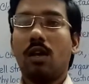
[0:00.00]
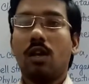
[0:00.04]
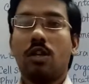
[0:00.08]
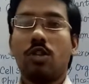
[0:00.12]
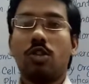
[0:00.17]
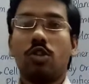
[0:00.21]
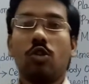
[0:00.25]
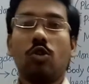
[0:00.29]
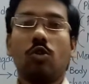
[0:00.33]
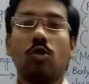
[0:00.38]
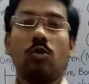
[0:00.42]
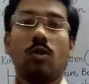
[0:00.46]

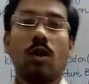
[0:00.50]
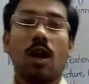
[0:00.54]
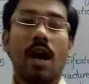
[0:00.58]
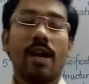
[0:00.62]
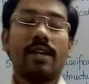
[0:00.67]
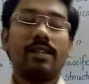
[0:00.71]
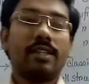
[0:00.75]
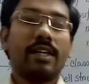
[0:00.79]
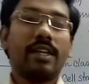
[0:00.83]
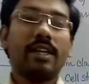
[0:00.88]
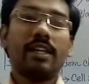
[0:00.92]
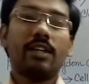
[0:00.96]
So
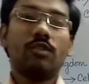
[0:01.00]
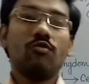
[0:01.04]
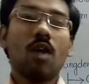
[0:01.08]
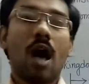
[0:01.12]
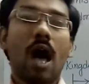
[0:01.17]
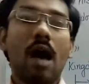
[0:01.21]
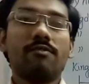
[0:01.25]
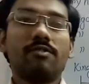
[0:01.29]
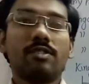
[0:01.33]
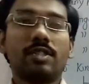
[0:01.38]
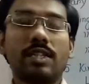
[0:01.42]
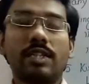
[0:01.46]
I think you
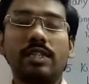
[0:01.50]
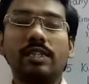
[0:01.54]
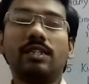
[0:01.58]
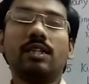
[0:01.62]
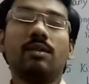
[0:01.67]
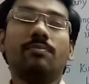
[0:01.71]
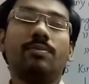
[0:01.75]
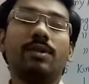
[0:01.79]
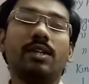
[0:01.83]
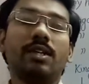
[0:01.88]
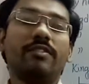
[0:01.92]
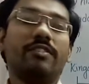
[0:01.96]
have seen
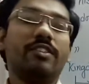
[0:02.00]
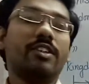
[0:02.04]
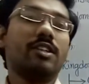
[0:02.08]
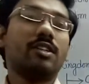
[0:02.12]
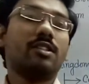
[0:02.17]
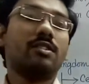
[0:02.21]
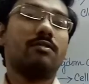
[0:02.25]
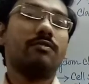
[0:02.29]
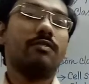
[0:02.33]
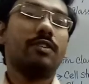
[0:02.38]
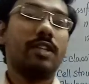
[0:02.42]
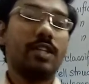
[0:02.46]
the
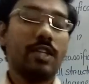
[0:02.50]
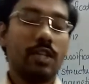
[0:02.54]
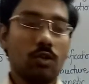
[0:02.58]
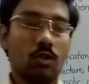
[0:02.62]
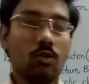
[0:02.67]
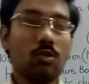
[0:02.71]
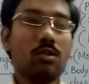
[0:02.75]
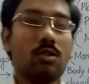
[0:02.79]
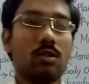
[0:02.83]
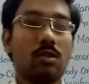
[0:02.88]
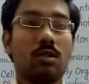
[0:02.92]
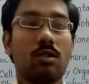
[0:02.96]
previous
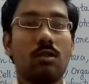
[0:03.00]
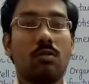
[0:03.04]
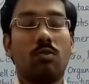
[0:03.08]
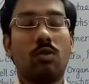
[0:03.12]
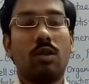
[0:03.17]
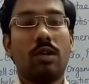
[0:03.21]
videos,